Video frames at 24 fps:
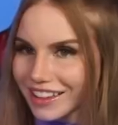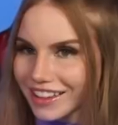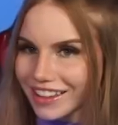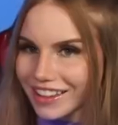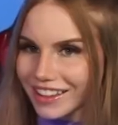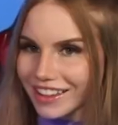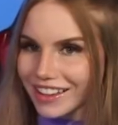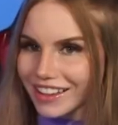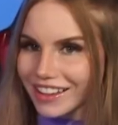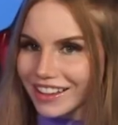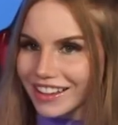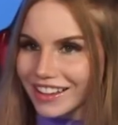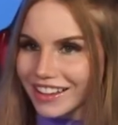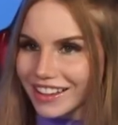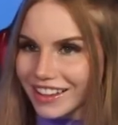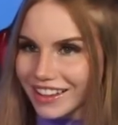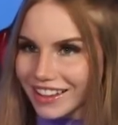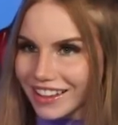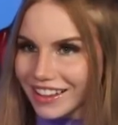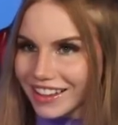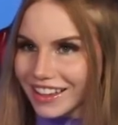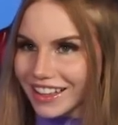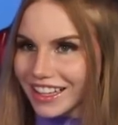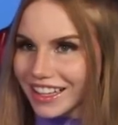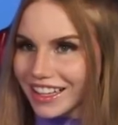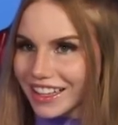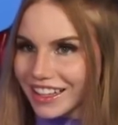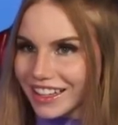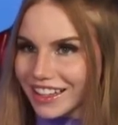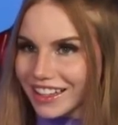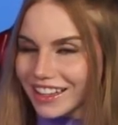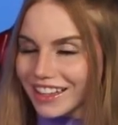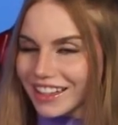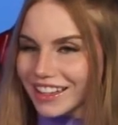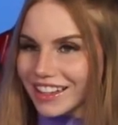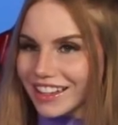
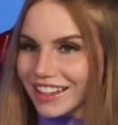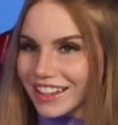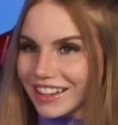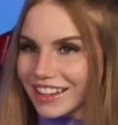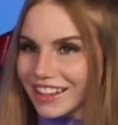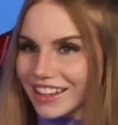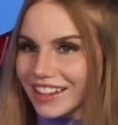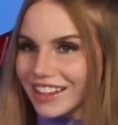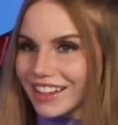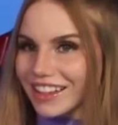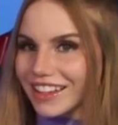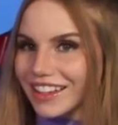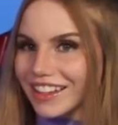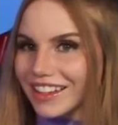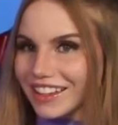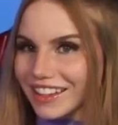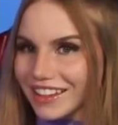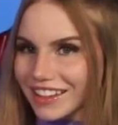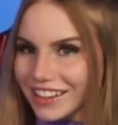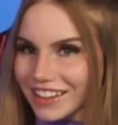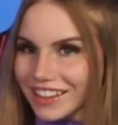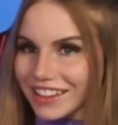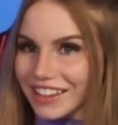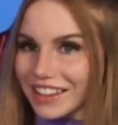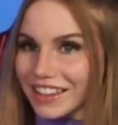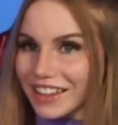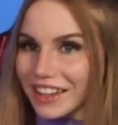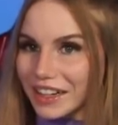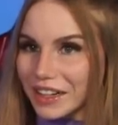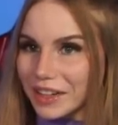[no speech]